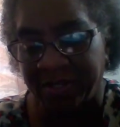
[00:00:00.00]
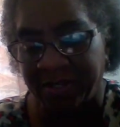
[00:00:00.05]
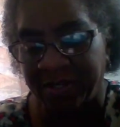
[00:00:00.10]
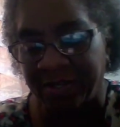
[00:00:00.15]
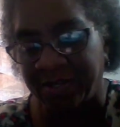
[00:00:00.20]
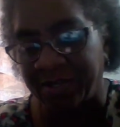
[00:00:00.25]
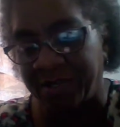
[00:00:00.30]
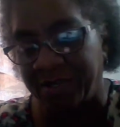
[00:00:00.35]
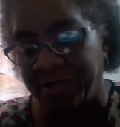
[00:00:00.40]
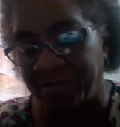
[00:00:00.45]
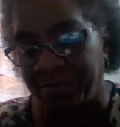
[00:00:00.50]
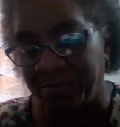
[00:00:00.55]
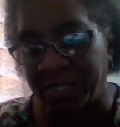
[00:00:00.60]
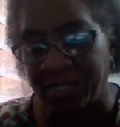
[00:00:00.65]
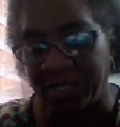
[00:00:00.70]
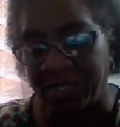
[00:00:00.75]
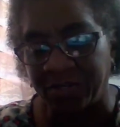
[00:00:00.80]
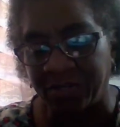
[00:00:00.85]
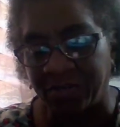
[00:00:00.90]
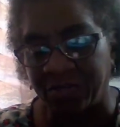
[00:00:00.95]
let me
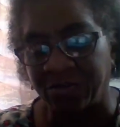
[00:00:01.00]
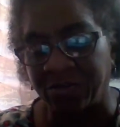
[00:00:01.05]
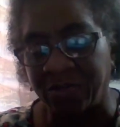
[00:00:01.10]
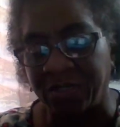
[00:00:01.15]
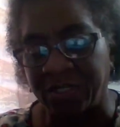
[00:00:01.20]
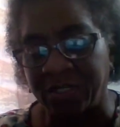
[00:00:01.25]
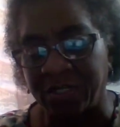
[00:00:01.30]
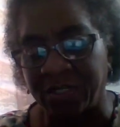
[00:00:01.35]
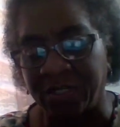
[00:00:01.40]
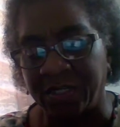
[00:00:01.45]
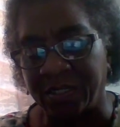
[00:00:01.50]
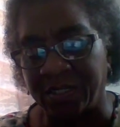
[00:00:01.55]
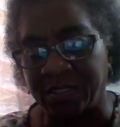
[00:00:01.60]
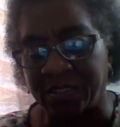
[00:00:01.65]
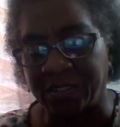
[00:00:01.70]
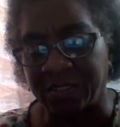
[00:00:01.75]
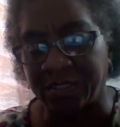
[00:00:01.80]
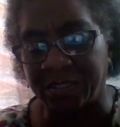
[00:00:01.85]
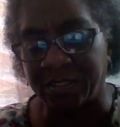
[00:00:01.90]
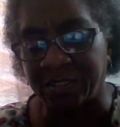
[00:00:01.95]
get to it.
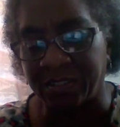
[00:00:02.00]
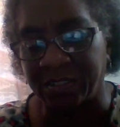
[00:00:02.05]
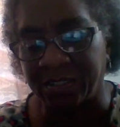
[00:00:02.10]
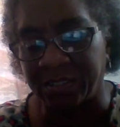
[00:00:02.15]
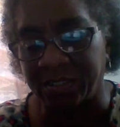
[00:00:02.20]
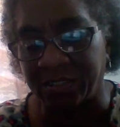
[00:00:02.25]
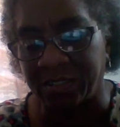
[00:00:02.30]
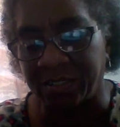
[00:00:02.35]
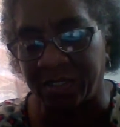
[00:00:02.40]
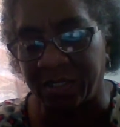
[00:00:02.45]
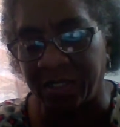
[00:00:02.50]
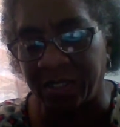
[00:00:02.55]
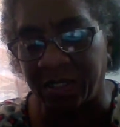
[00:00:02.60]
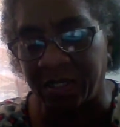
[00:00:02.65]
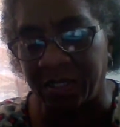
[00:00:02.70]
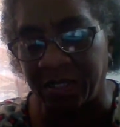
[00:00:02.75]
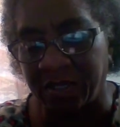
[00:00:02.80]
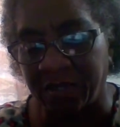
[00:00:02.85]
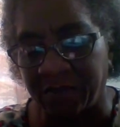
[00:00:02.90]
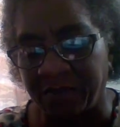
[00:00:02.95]
It's
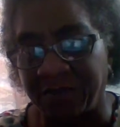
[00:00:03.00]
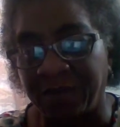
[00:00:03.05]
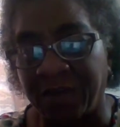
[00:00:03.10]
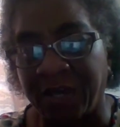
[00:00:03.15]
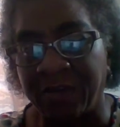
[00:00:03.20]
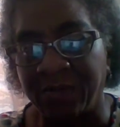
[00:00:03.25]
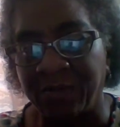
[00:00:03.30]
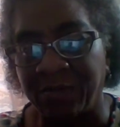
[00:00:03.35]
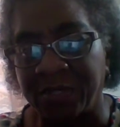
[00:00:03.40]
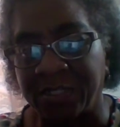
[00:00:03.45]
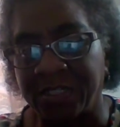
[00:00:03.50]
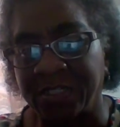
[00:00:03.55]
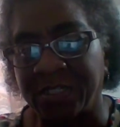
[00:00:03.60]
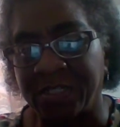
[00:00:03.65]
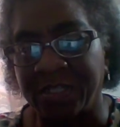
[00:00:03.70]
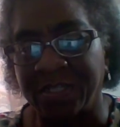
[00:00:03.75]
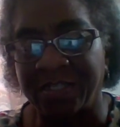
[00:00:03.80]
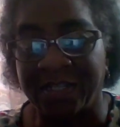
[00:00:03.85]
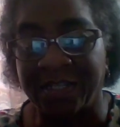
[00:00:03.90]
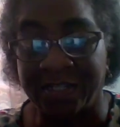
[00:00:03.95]
the 5
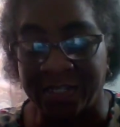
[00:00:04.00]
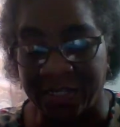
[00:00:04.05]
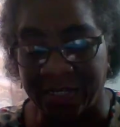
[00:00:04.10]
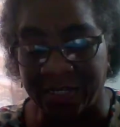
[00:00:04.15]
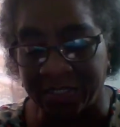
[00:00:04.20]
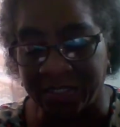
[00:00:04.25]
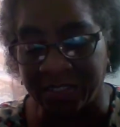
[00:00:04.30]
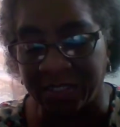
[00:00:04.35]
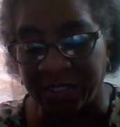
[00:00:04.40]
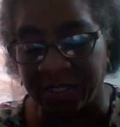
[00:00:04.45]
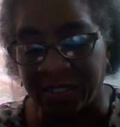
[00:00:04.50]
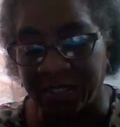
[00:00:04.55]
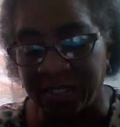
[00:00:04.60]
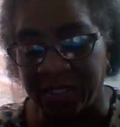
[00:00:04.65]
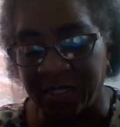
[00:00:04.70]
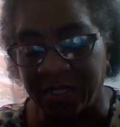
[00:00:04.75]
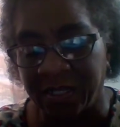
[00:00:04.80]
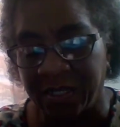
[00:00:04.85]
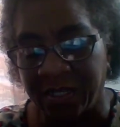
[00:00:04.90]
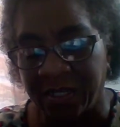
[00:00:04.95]
questions, as I said.
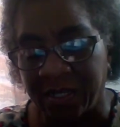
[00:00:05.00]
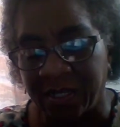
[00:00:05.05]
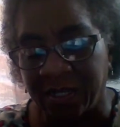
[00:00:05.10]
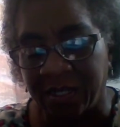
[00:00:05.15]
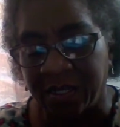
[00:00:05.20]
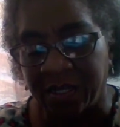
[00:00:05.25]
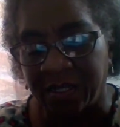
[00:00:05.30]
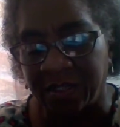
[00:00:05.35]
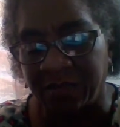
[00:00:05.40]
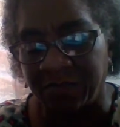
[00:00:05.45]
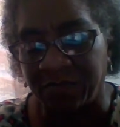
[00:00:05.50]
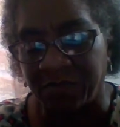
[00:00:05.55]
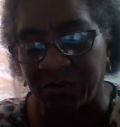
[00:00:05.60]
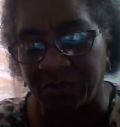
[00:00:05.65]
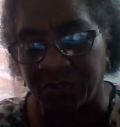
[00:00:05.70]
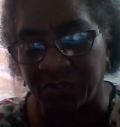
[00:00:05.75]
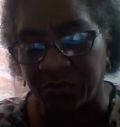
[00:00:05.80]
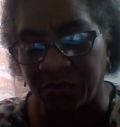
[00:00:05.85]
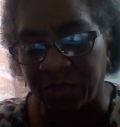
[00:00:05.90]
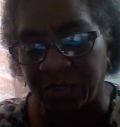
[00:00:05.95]
The
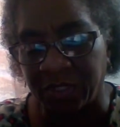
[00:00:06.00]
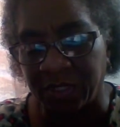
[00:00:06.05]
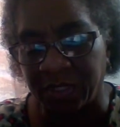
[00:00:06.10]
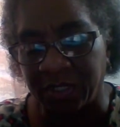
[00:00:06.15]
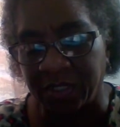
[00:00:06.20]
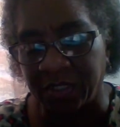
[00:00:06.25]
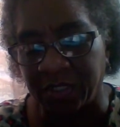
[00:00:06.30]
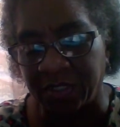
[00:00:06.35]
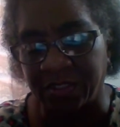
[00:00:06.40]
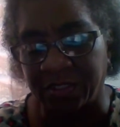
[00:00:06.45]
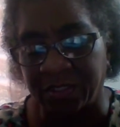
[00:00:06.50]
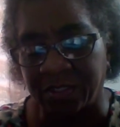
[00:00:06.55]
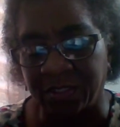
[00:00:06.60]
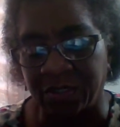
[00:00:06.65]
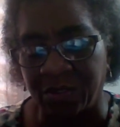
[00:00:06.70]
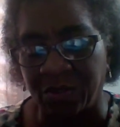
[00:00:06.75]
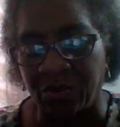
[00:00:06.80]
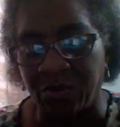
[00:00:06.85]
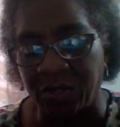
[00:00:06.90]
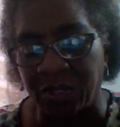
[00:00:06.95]
first one is
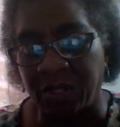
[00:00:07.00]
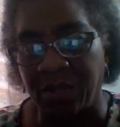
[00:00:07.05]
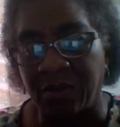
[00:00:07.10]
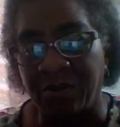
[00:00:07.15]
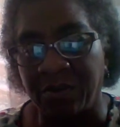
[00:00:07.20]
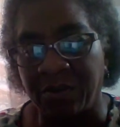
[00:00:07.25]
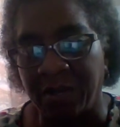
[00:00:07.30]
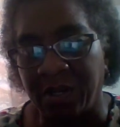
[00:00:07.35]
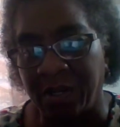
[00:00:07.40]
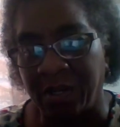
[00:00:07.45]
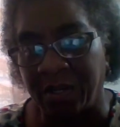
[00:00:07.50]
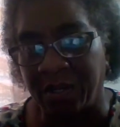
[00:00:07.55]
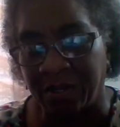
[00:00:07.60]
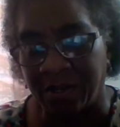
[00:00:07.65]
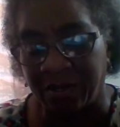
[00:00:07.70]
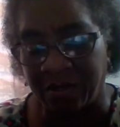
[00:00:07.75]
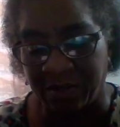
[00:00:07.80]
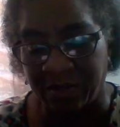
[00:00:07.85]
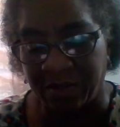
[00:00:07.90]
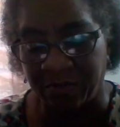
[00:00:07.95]
going green.
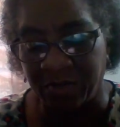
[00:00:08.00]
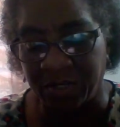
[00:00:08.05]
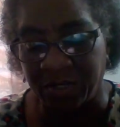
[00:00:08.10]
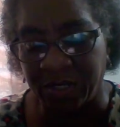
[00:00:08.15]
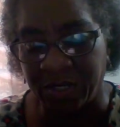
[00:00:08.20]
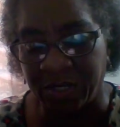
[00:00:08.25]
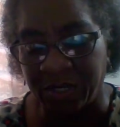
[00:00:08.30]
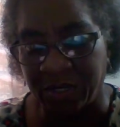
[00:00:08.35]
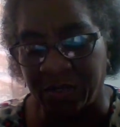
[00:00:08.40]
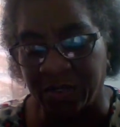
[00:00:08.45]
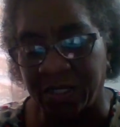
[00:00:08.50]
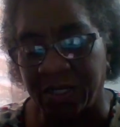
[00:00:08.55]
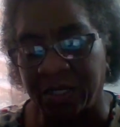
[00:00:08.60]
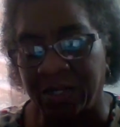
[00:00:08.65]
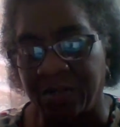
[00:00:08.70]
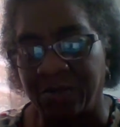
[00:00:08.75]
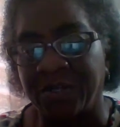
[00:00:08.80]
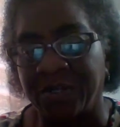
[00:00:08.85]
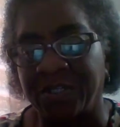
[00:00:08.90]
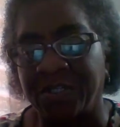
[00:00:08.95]
I'm looking down at the
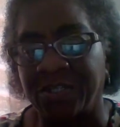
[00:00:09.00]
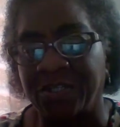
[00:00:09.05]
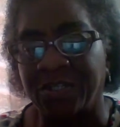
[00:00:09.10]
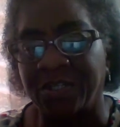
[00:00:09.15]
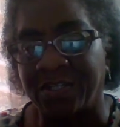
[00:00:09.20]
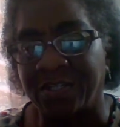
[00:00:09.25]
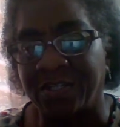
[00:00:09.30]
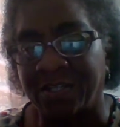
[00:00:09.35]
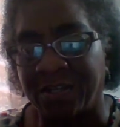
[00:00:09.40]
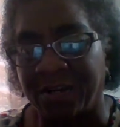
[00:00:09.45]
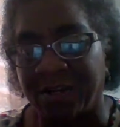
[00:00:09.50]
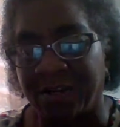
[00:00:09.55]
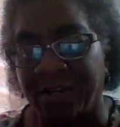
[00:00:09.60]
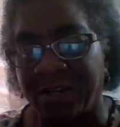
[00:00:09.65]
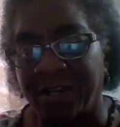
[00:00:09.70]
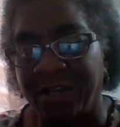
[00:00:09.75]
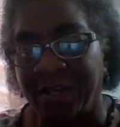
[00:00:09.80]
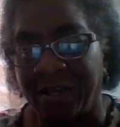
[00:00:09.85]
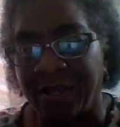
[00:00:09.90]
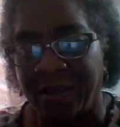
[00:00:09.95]
questions, sorry.
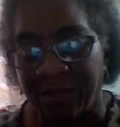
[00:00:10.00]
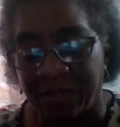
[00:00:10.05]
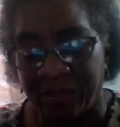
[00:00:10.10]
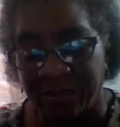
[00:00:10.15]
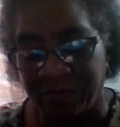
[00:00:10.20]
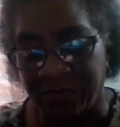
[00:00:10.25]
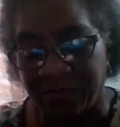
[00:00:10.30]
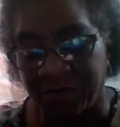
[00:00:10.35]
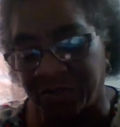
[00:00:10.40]
The first